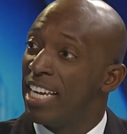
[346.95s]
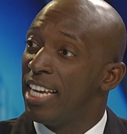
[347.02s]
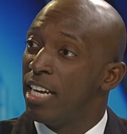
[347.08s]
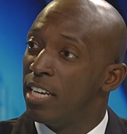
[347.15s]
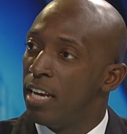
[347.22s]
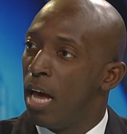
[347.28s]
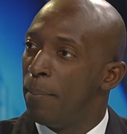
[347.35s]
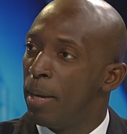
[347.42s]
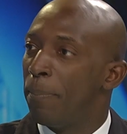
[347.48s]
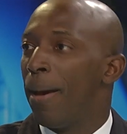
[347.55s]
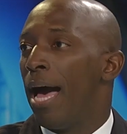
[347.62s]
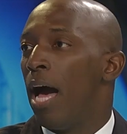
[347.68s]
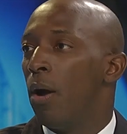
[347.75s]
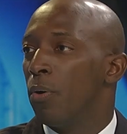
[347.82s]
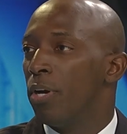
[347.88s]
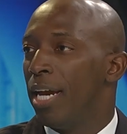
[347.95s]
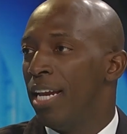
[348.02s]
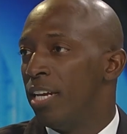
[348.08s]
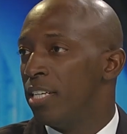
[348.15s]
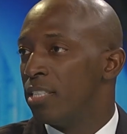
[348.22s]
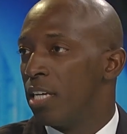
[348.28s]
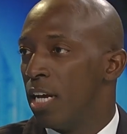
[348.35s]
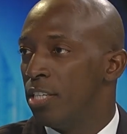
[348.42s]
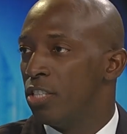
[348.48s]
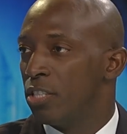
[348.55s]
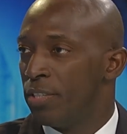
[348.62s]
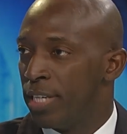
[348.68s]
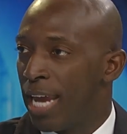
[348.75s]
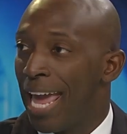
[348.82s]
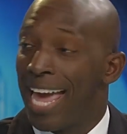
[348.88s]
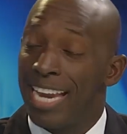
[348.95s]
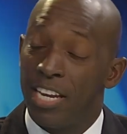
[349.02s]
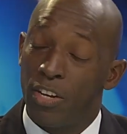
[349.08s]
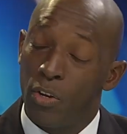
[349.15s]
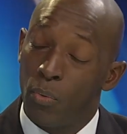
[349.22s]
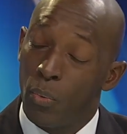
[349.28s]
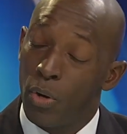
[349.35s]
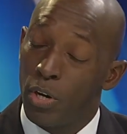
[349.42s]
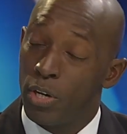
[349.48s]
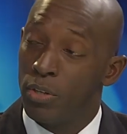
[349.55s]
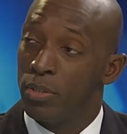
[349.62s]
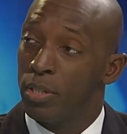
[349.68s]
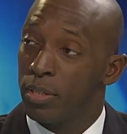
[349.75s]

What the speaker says: economic power in this country and in the world.